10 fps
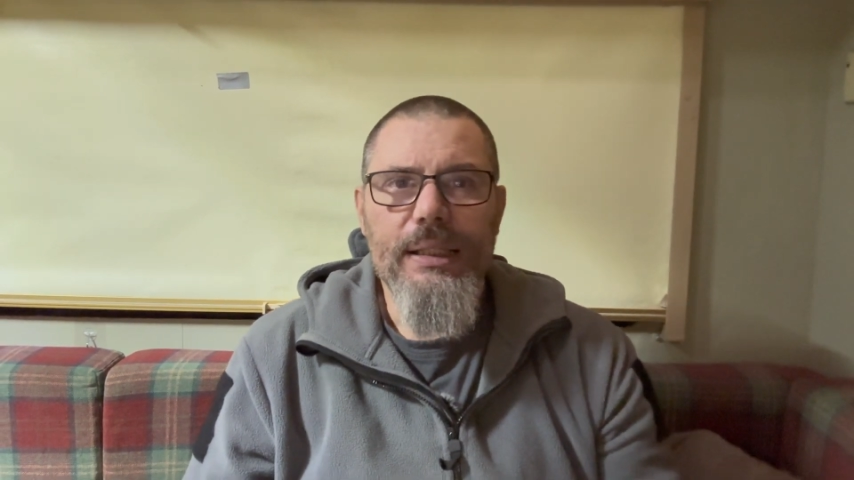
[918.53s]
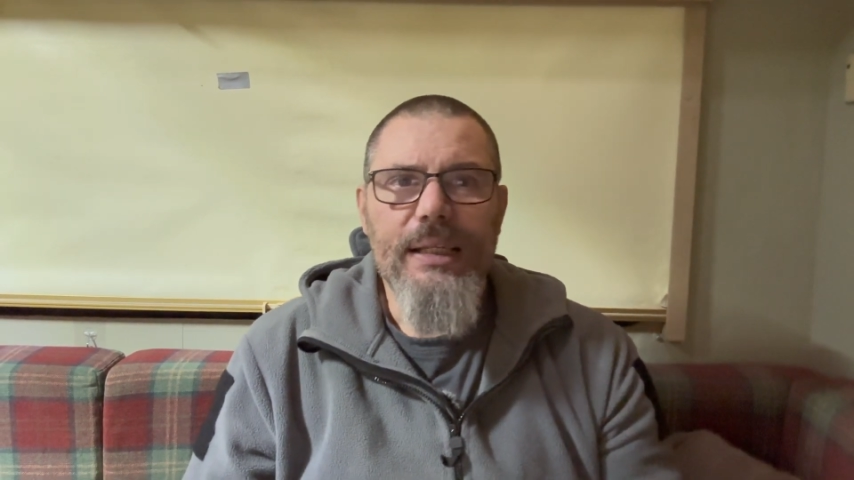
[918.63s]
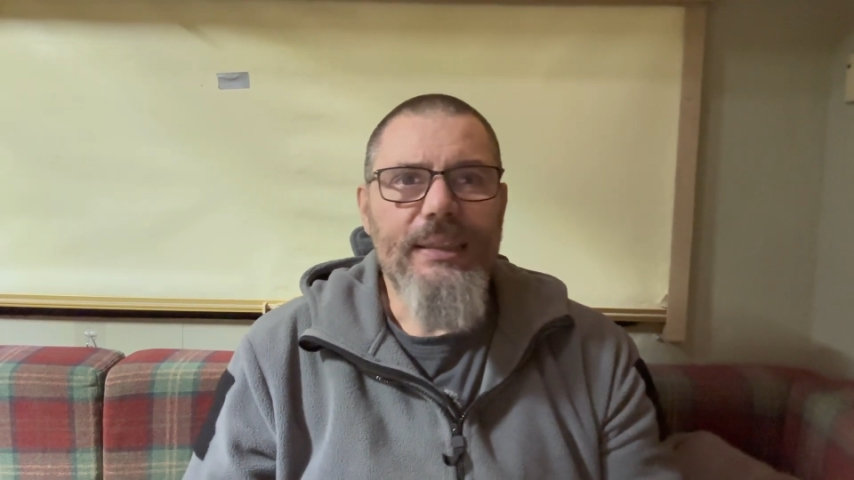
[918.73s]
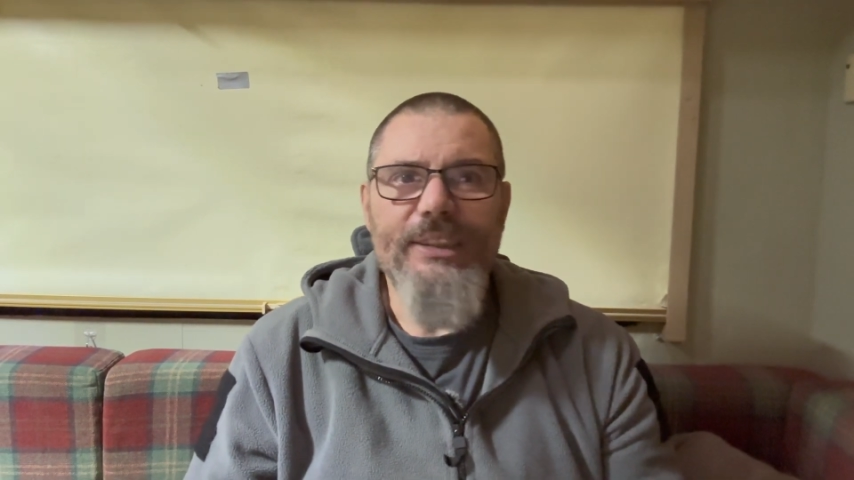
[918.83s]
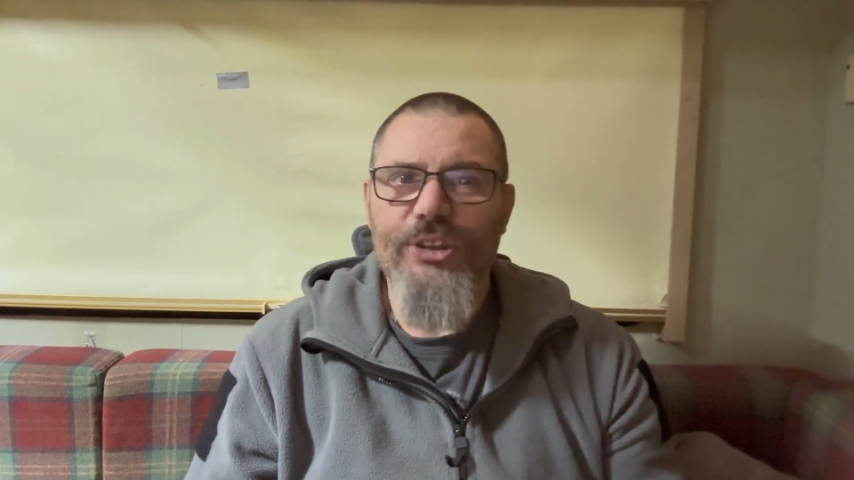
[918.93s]

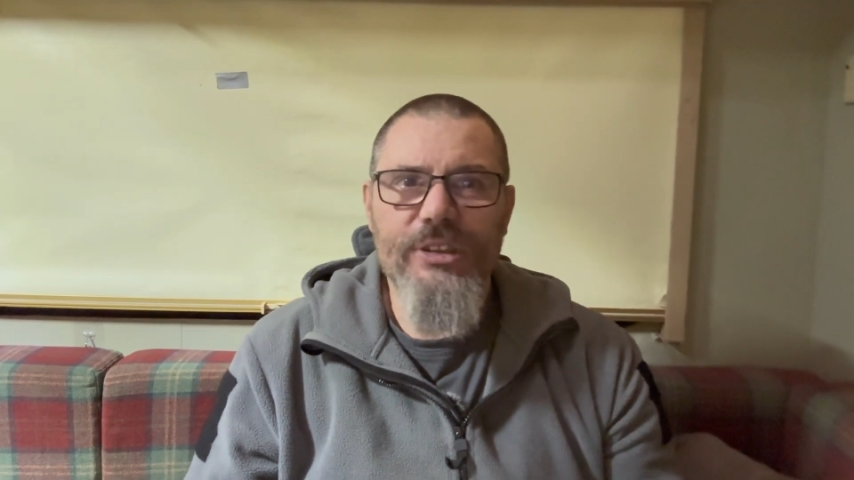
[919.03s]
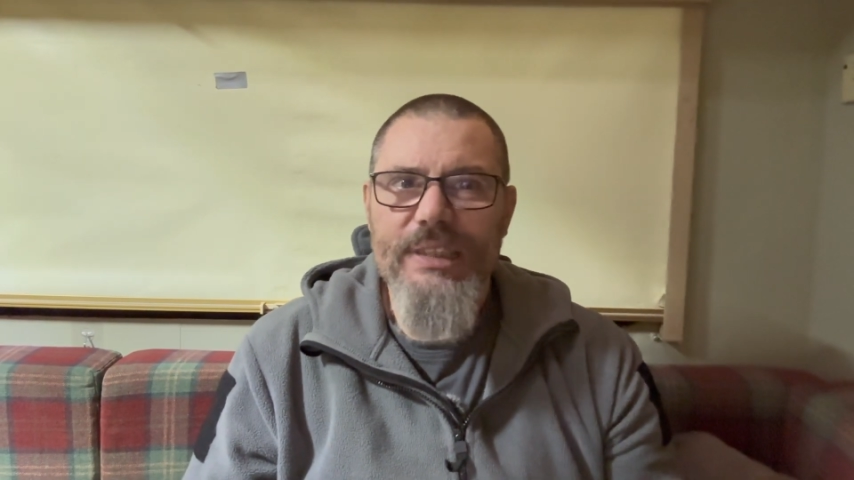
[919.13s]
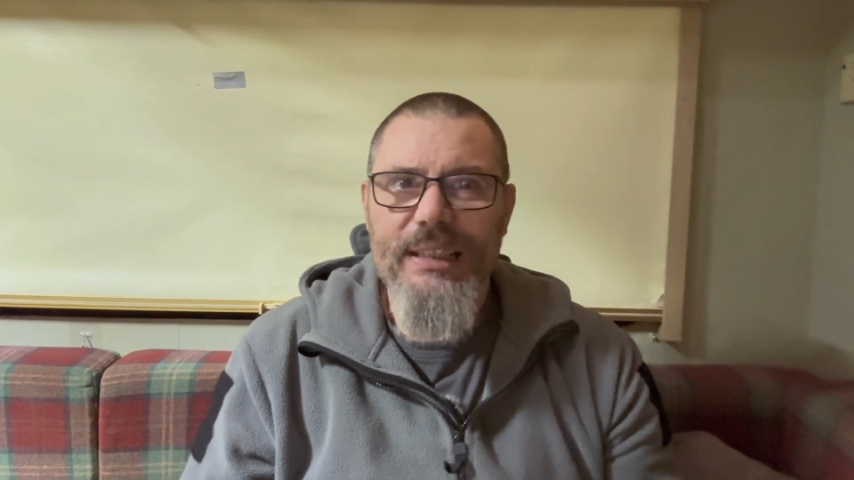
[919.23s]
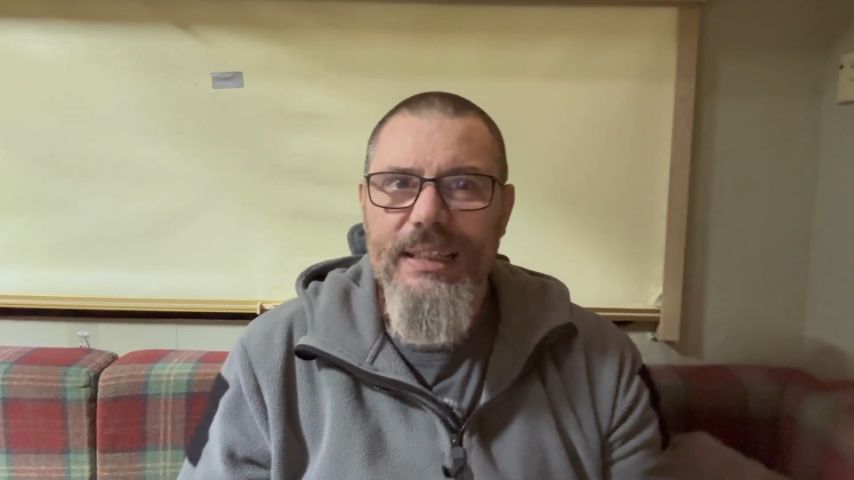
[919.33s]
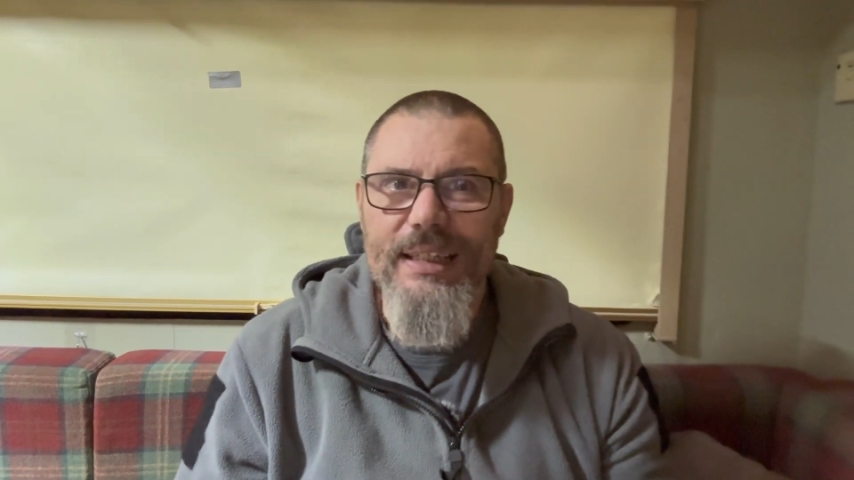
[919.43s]
They don't
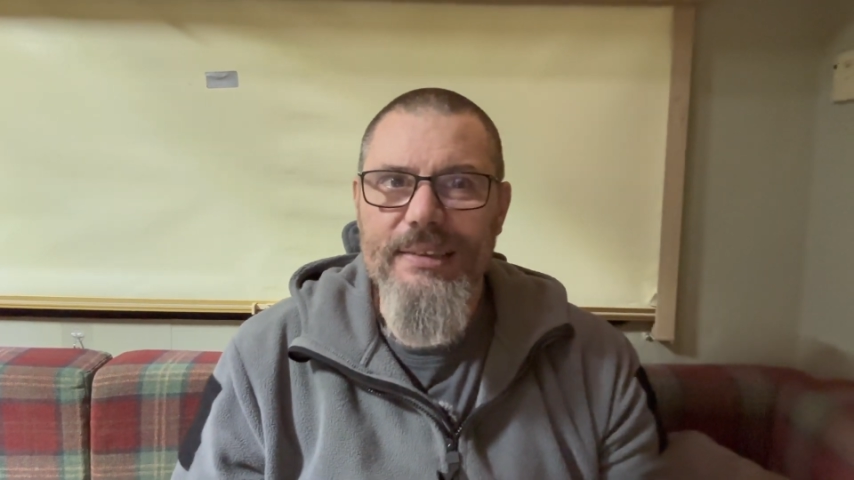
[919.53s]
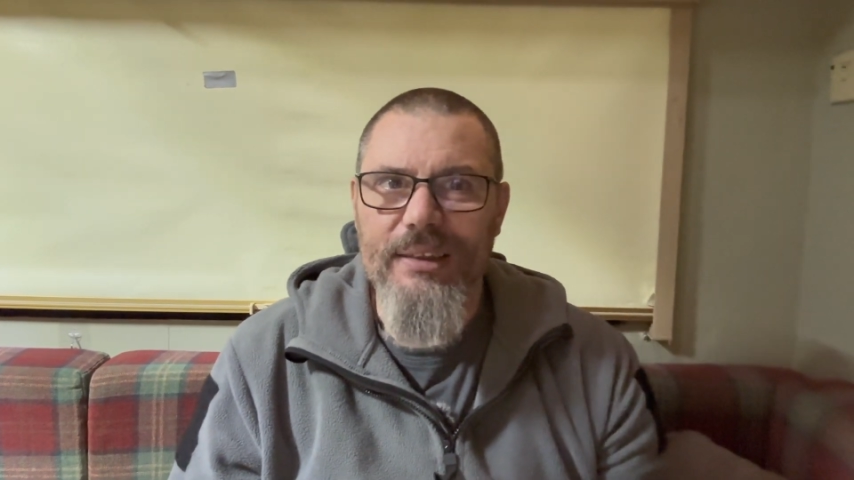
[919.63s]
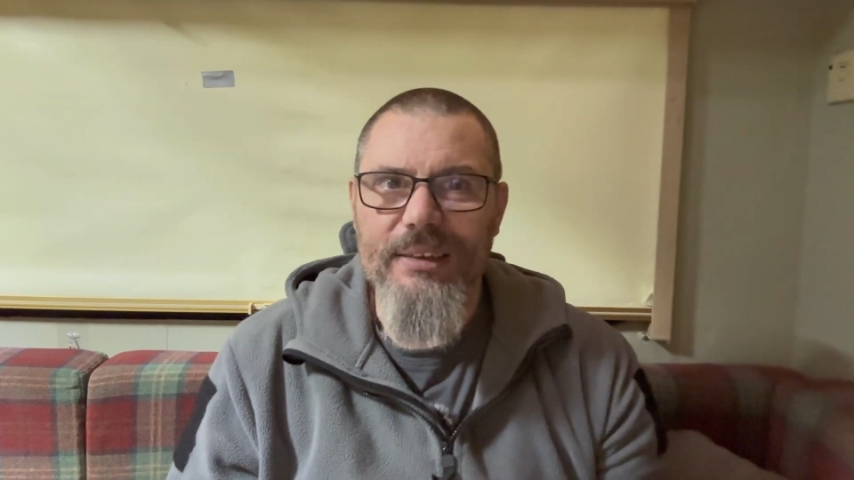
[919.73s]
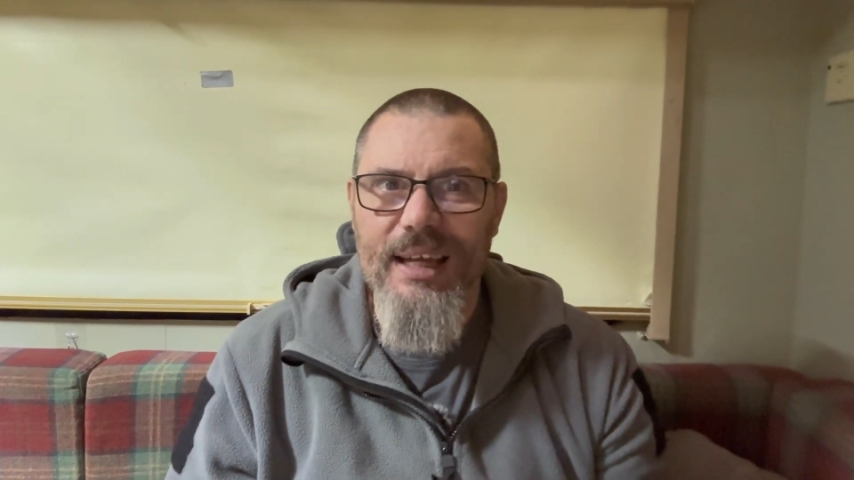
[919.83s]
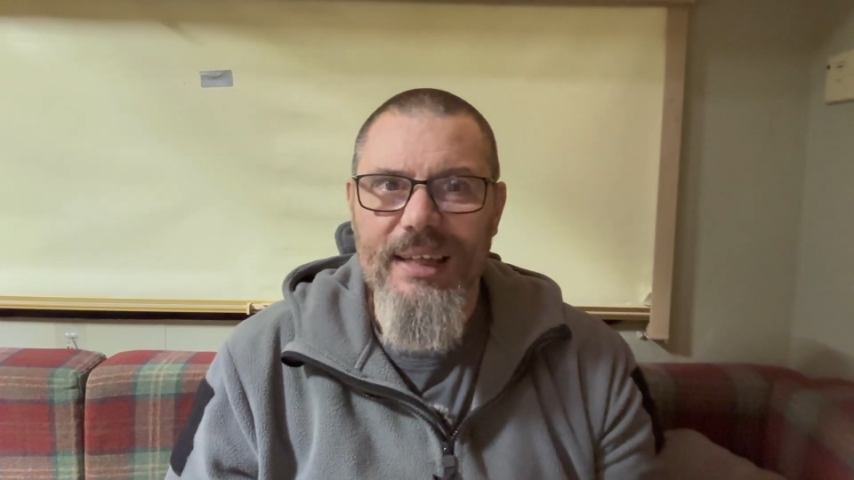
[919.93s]
tell you this
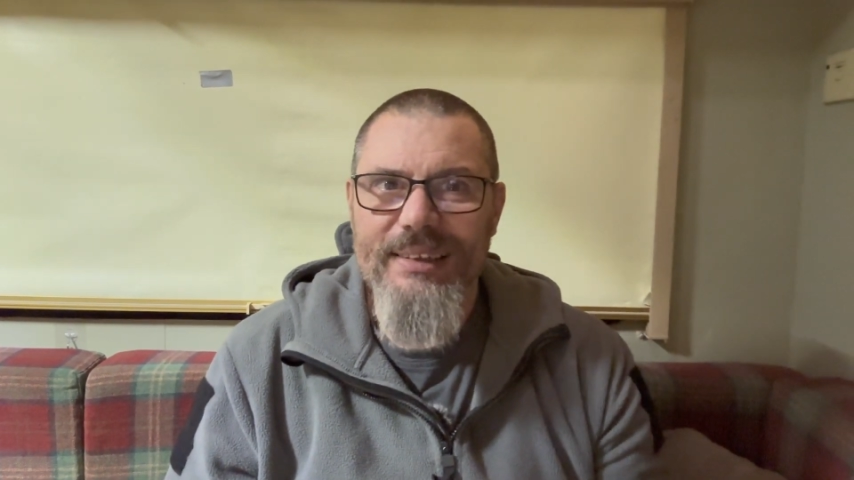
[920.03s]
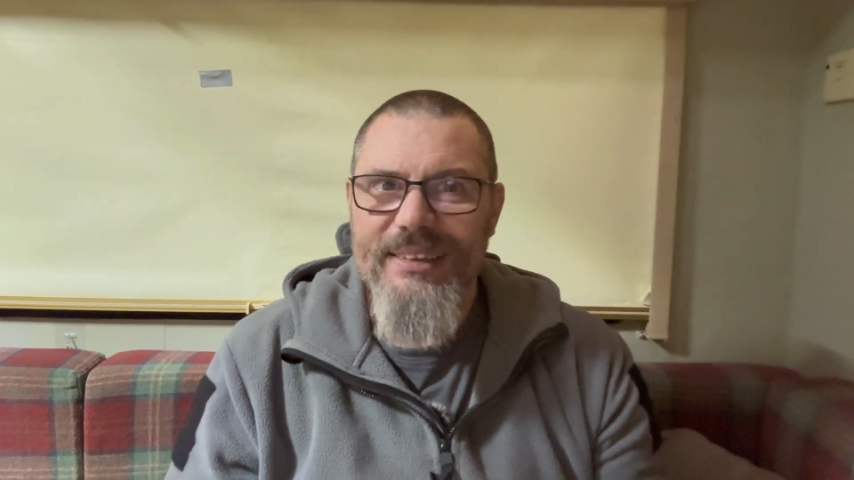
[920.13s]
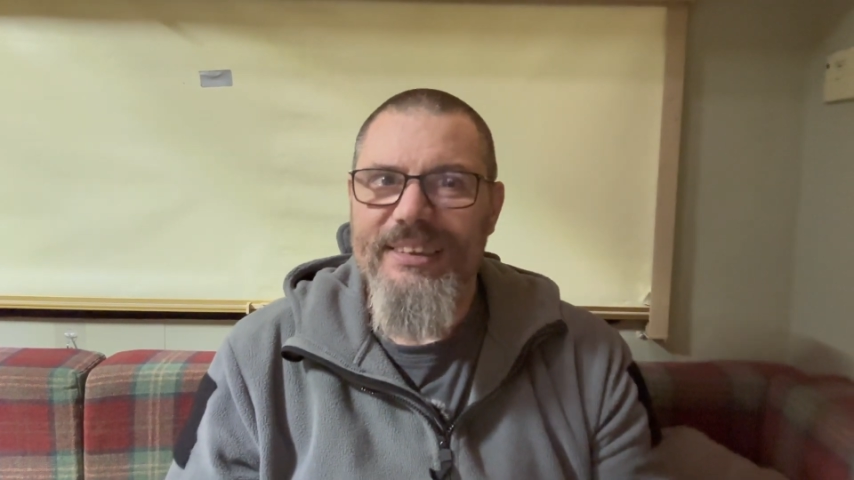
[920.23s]
online.